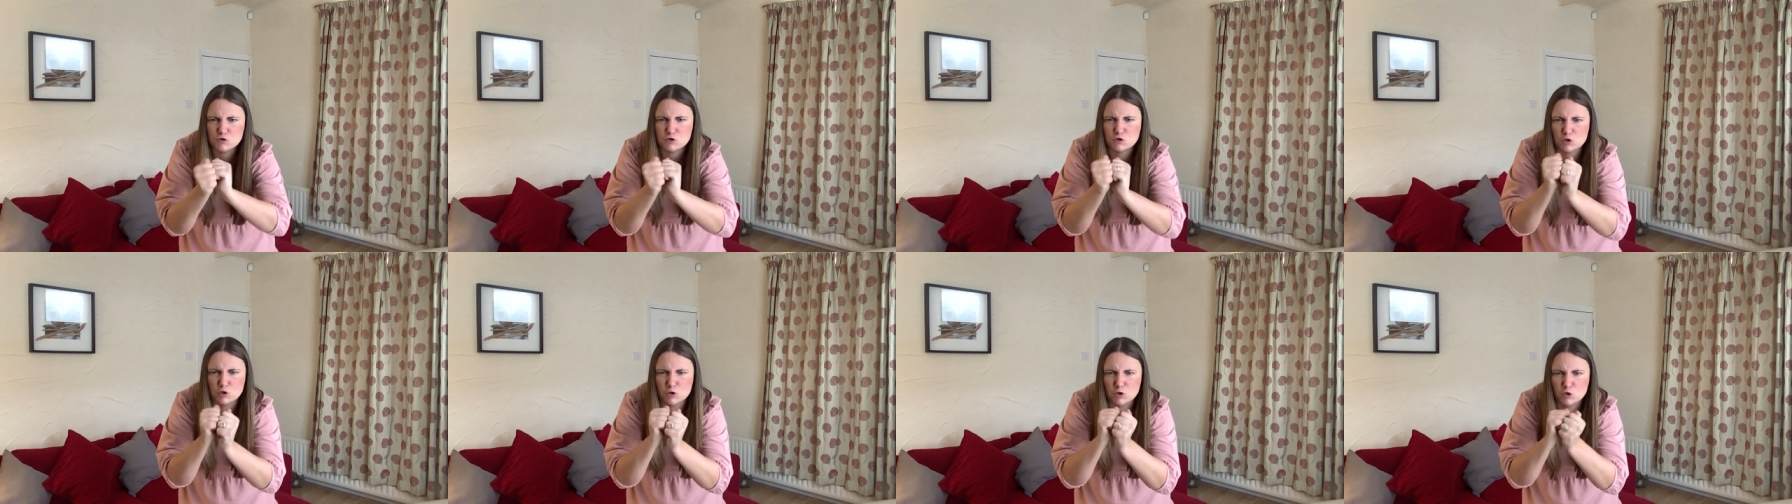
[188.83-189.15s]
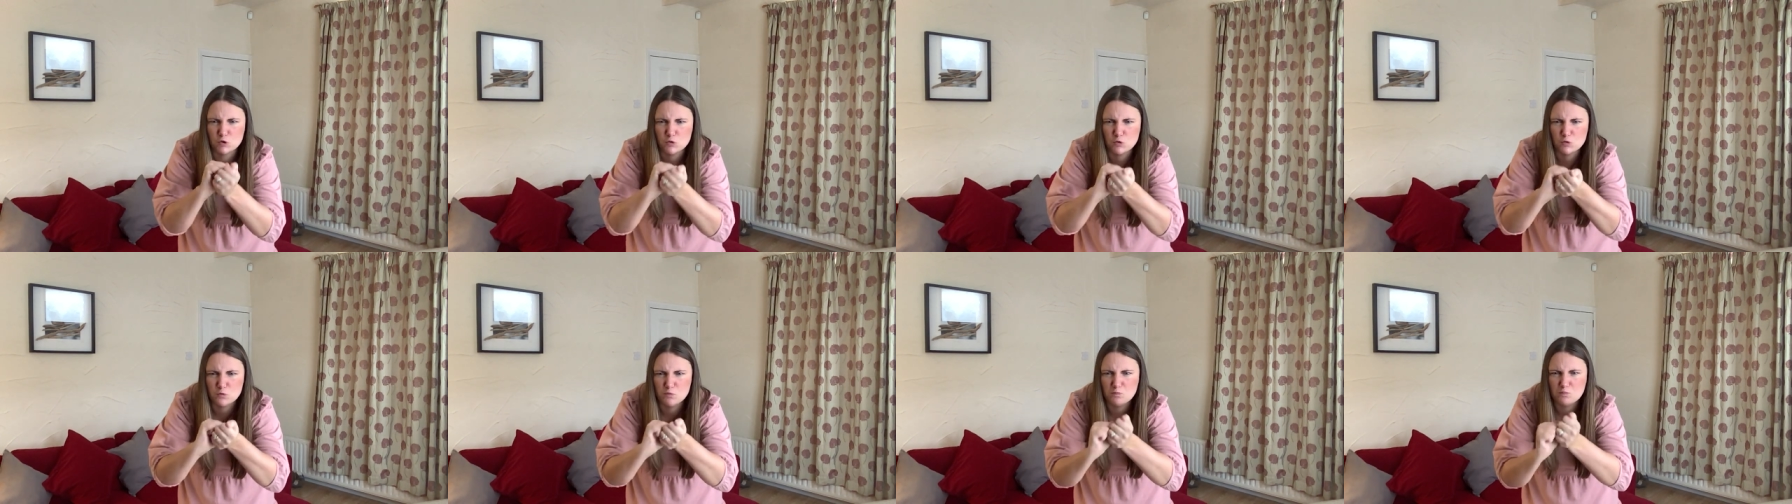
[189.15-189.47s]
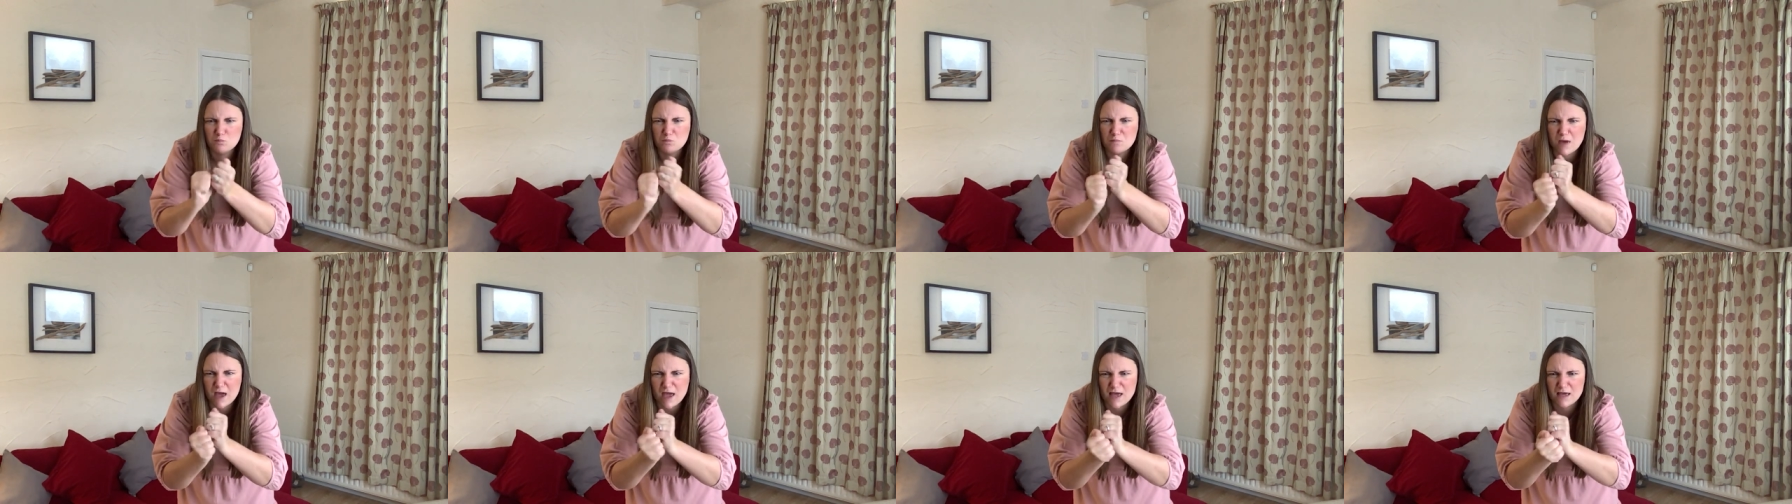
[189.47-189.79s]
to
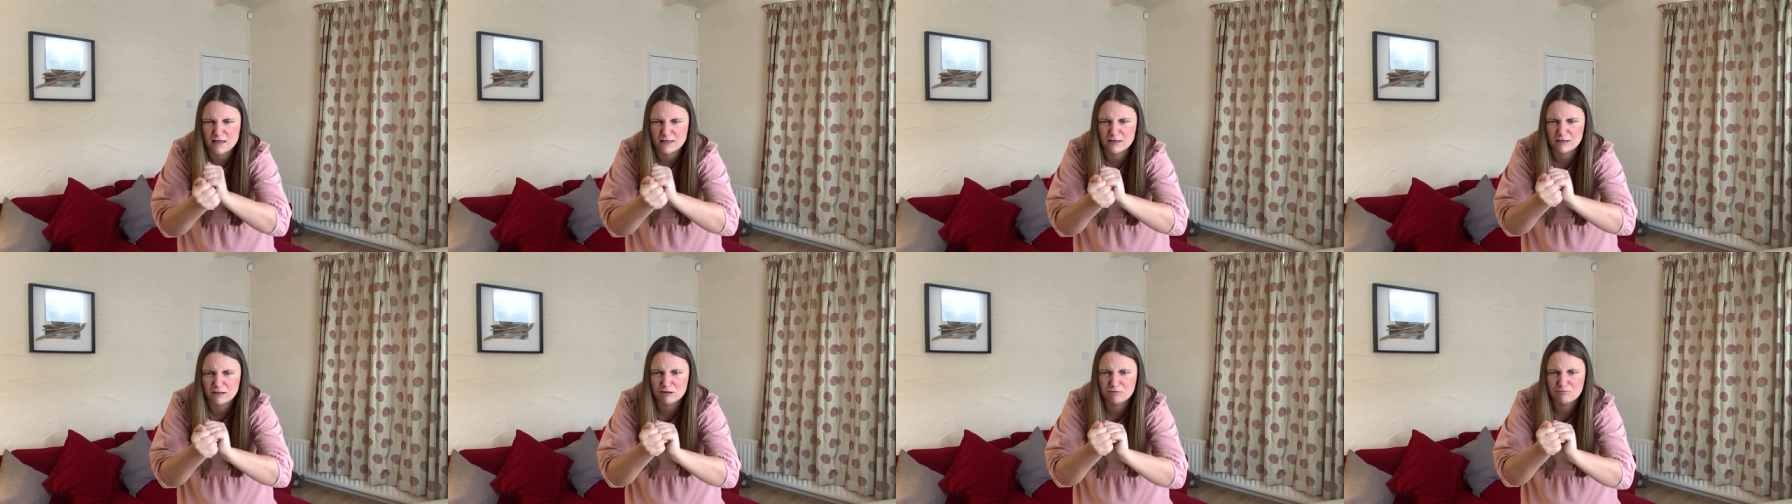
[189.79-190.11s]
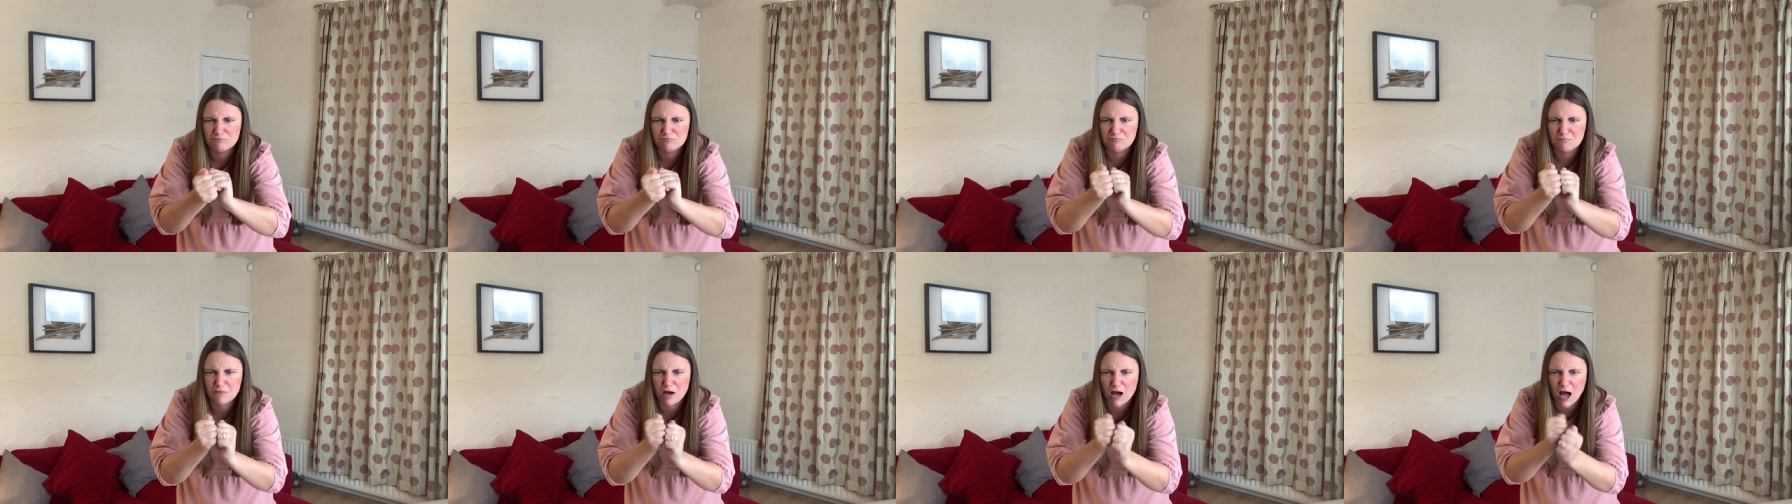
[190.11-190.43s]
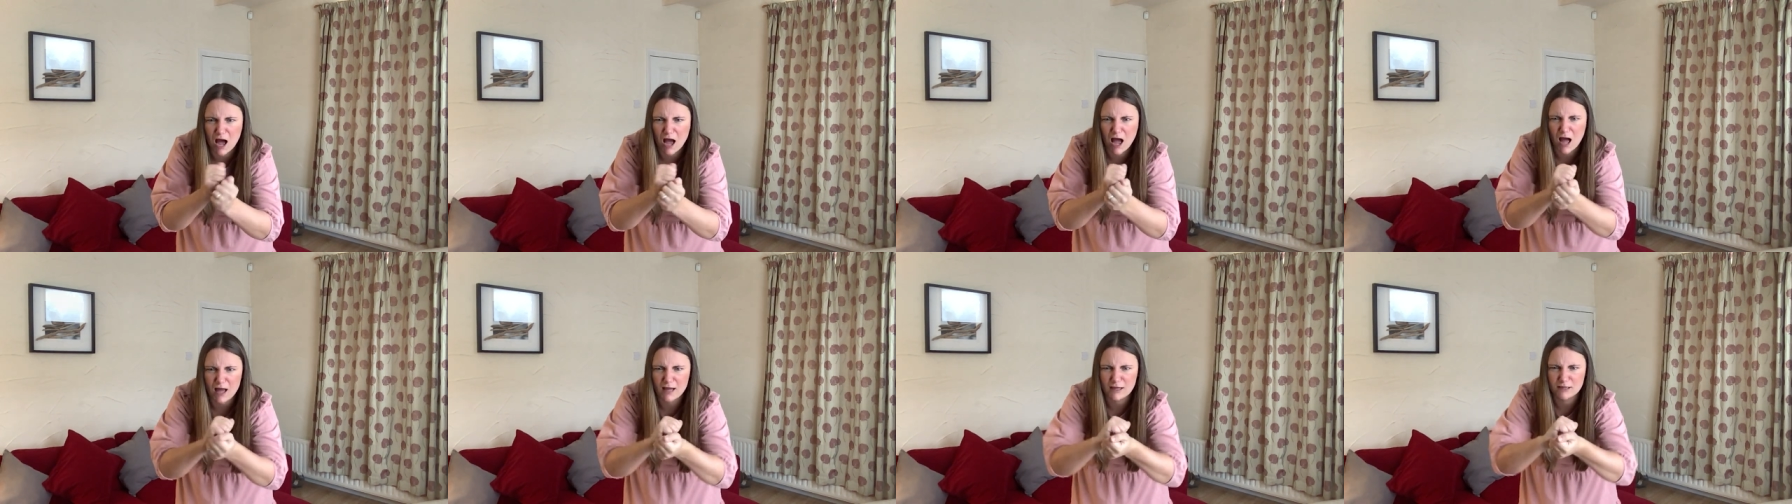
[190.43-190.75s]
make
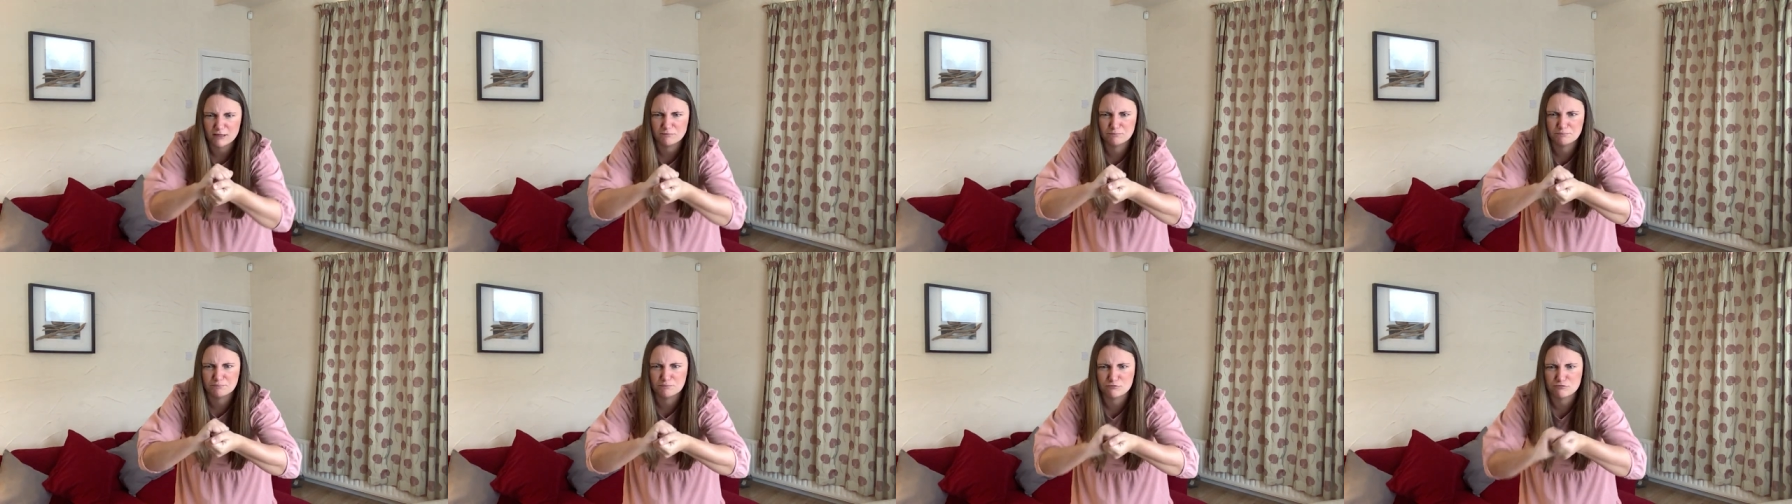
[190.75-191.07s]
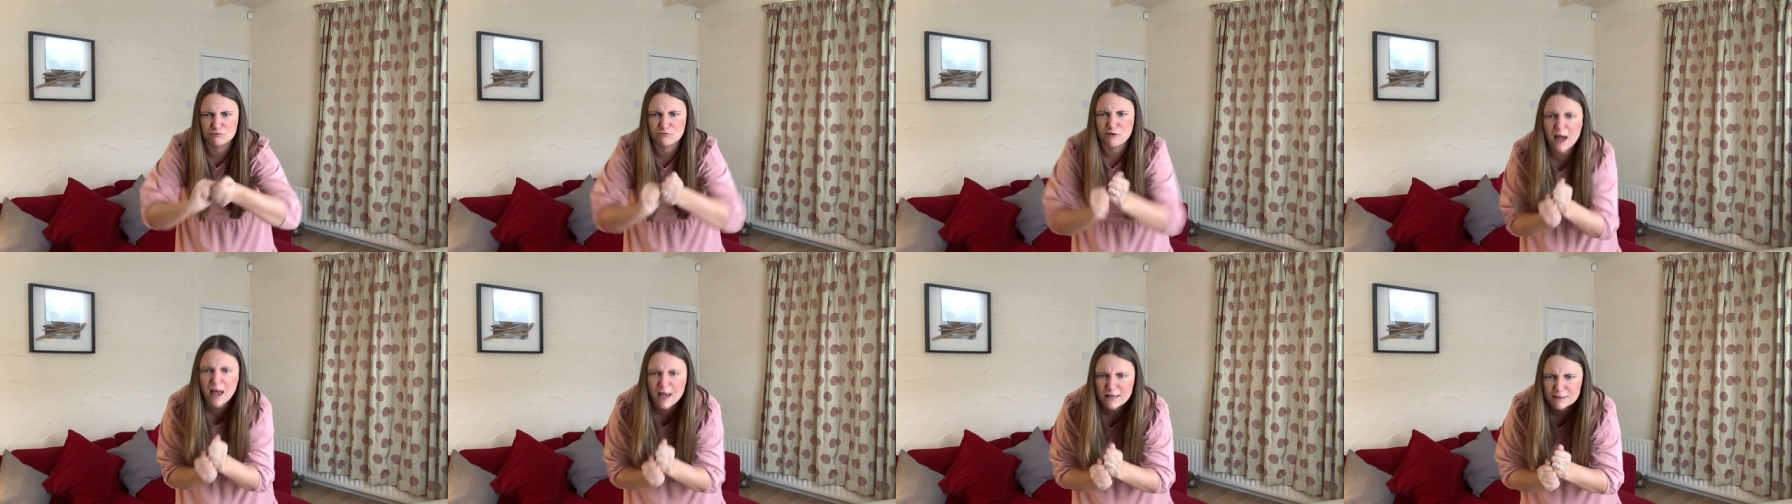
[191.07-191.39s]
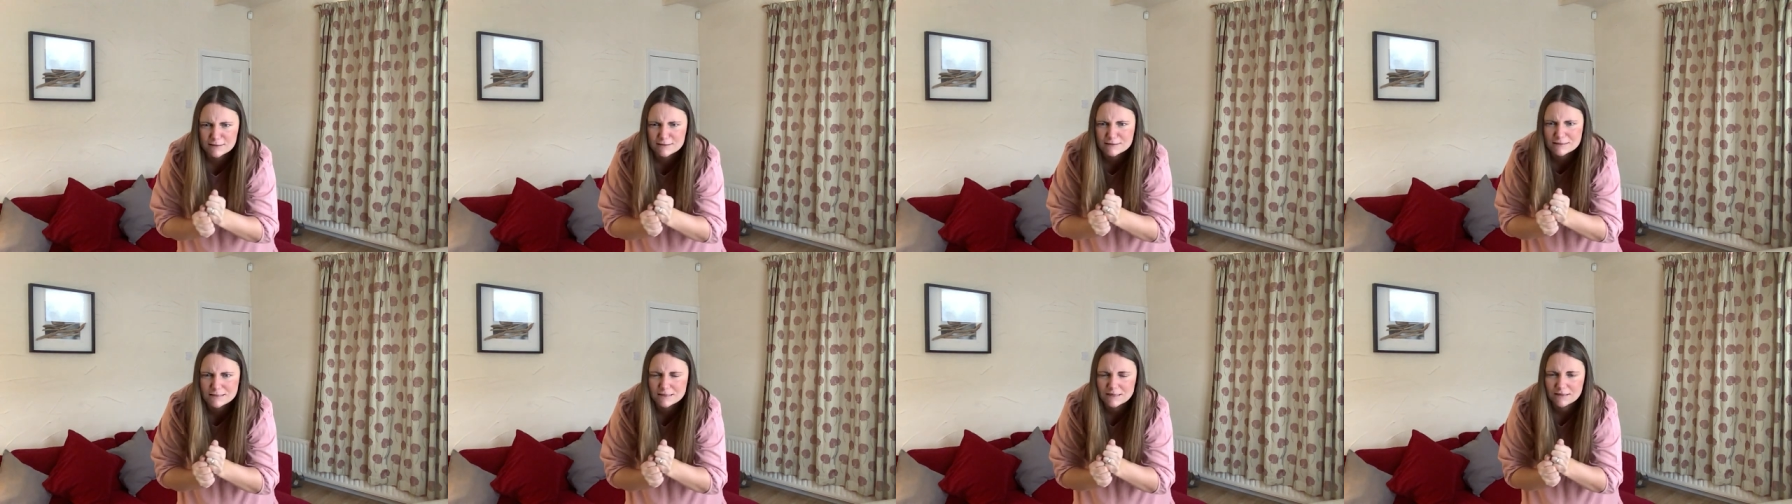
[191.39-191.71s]
my
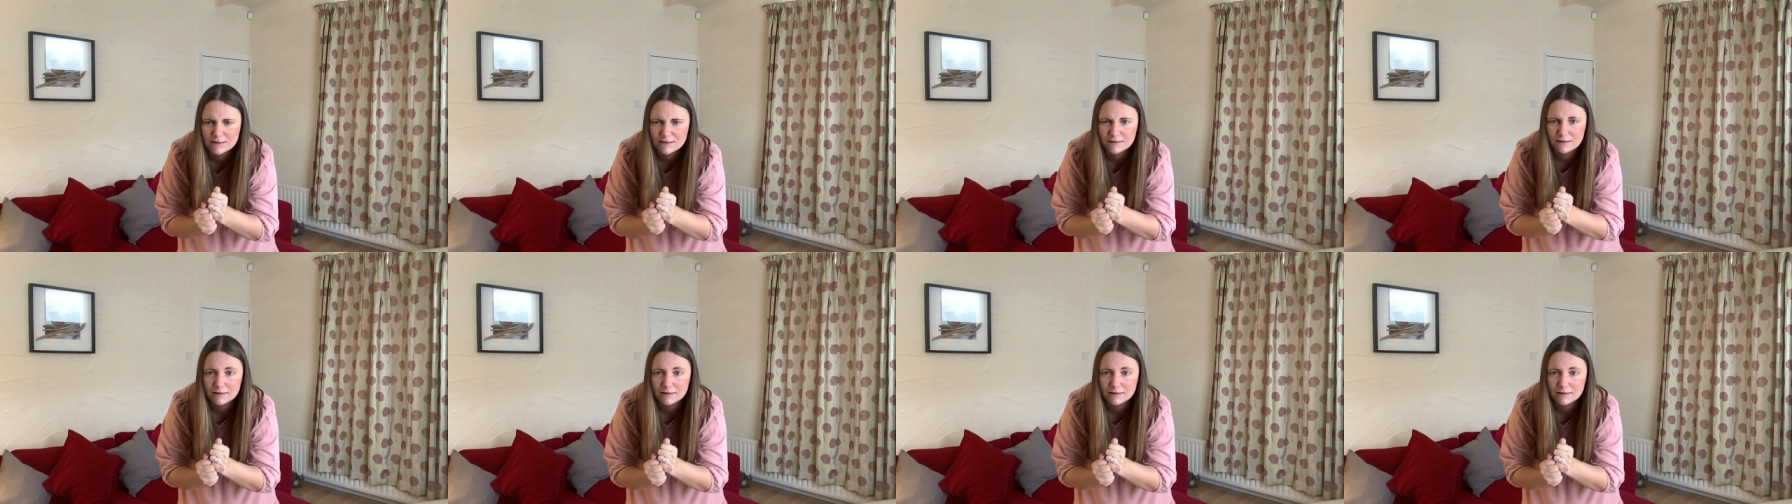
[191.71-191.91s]
bread."